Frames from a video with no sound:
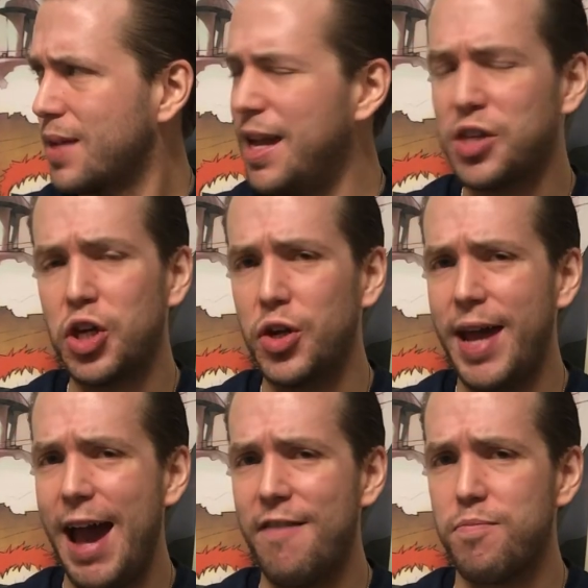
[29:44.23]
it's good
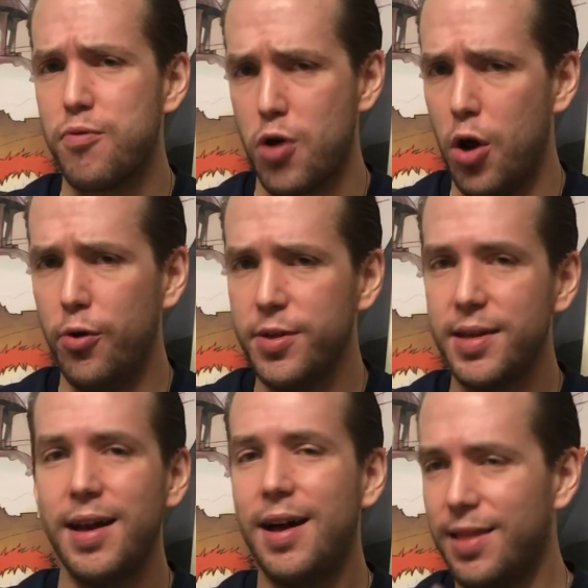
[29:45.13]
to have
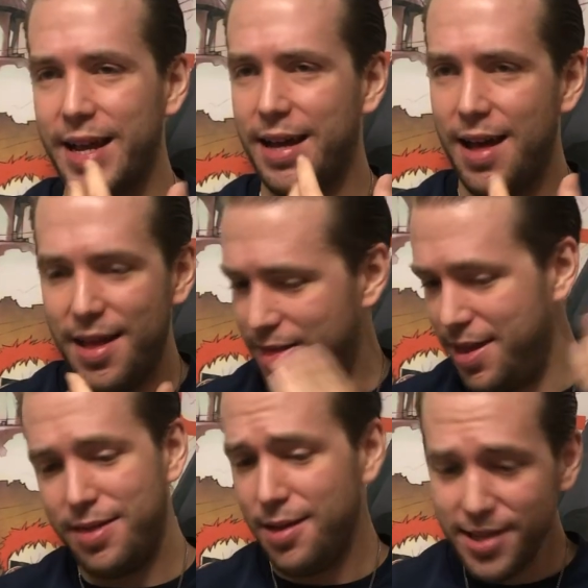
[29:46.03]
bros. Like,
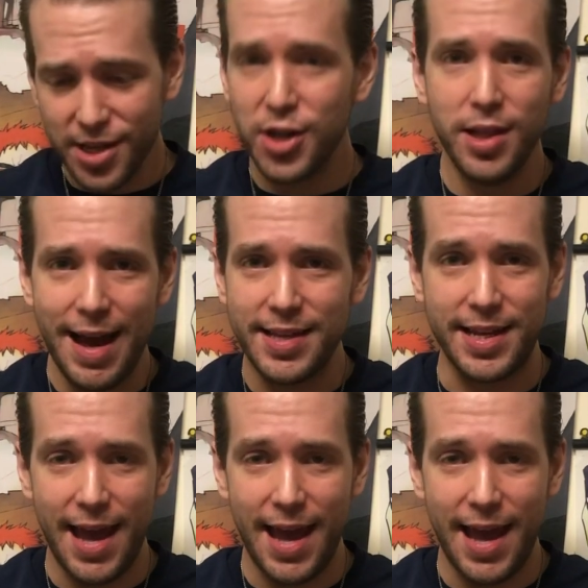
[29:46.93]
that's a good lesson.